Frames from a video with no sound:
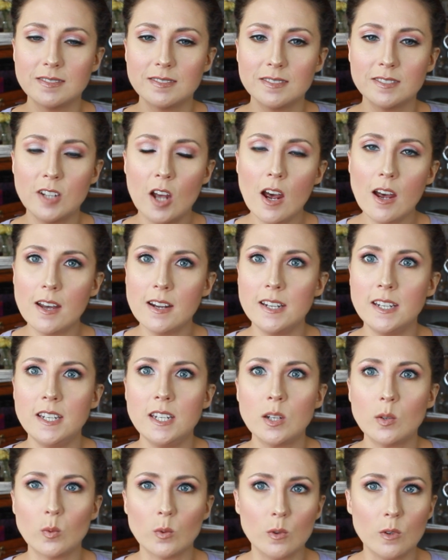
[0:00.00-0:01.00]
not an
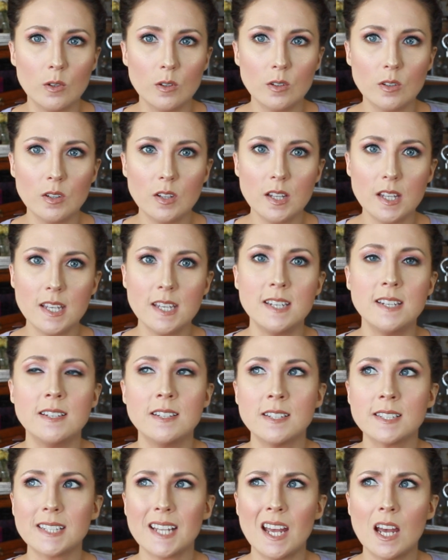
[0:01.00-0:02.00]
equal
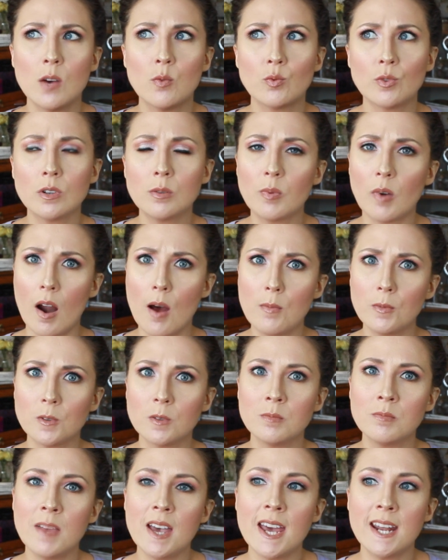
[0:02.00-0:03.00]
is a real
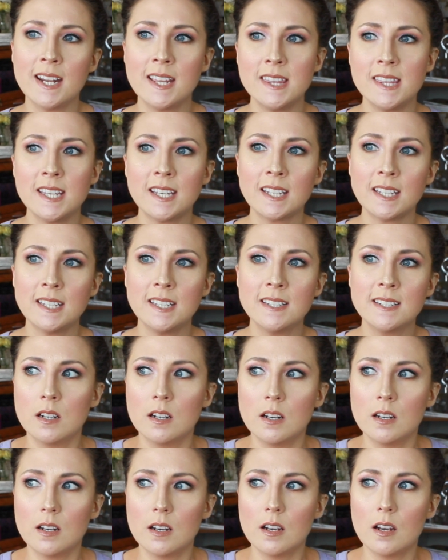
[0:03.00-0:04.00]
problem, and I think
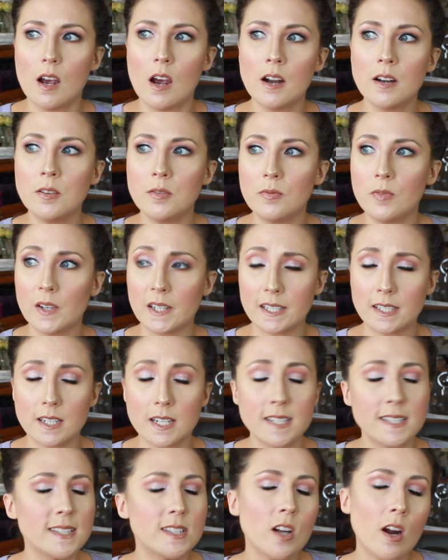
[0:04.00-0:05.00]

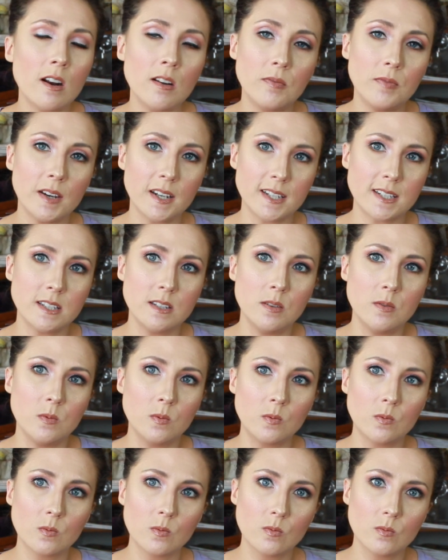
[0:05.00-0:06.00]
it's not effective
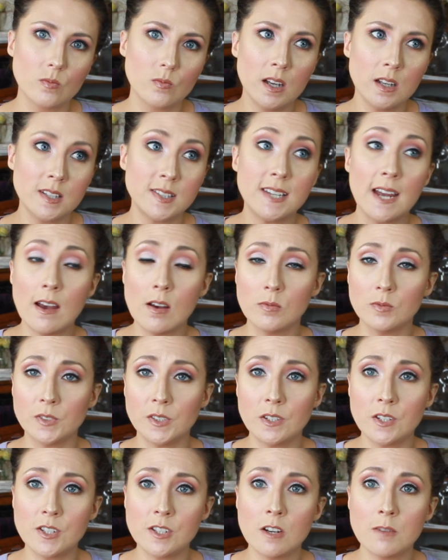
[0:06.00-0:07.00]
style of
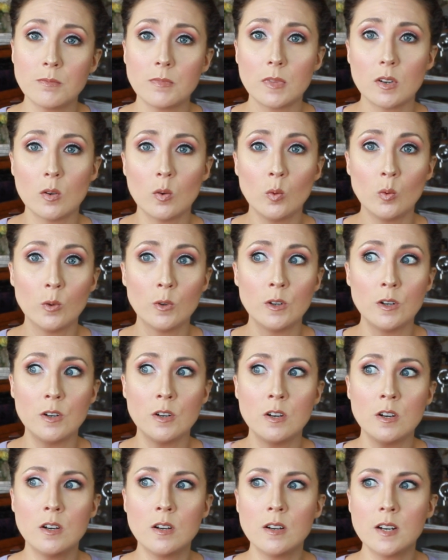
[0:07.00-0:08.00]
leadership,
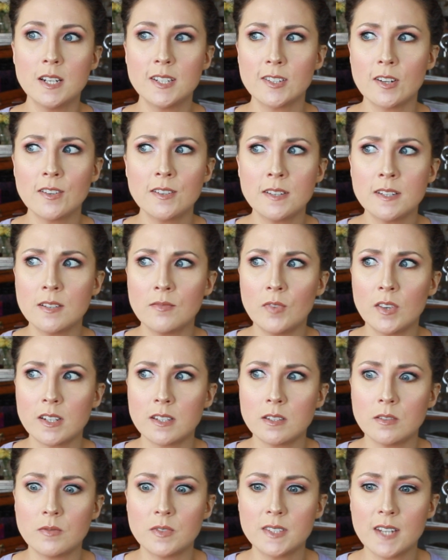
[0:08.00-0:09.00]
or it's not an
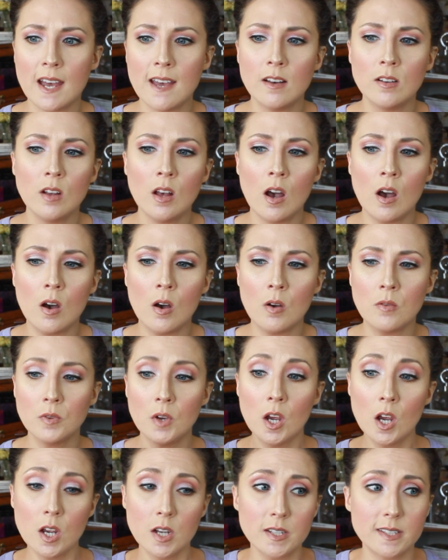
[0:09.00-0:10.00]
effective style of
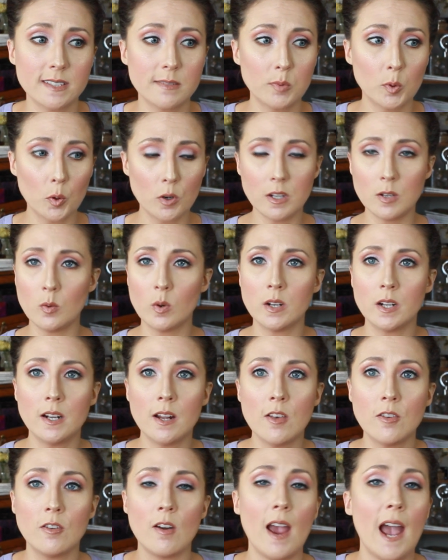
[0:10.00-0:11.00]
supporting one
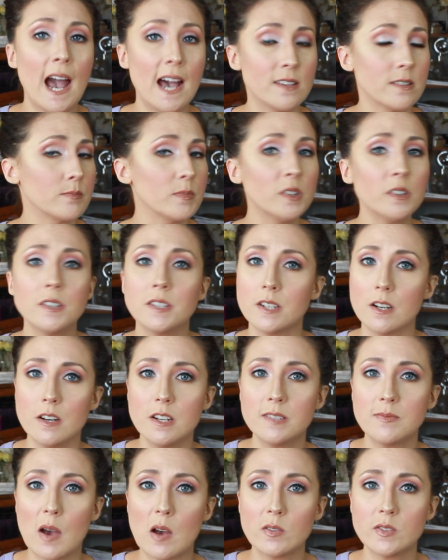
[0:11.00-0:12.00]
another as military
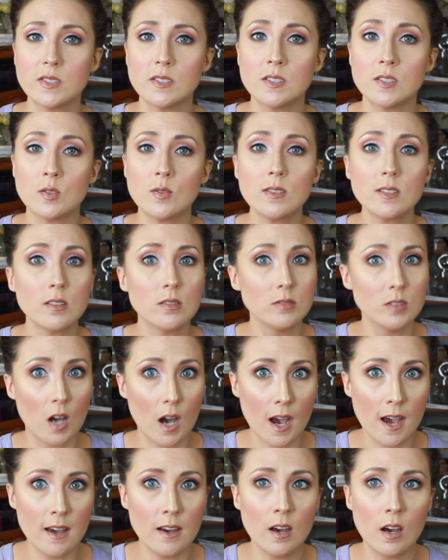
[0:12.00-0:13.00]
spouses. There's a
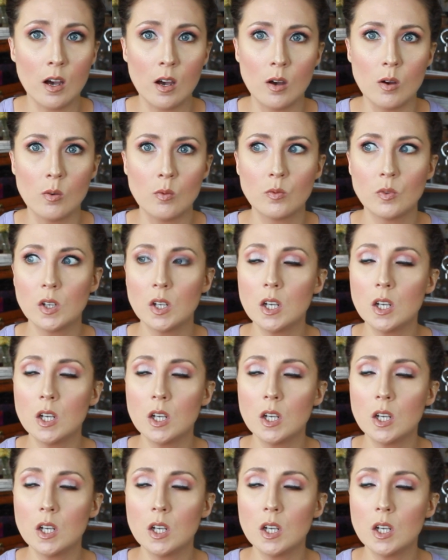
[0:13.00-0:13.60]
lot of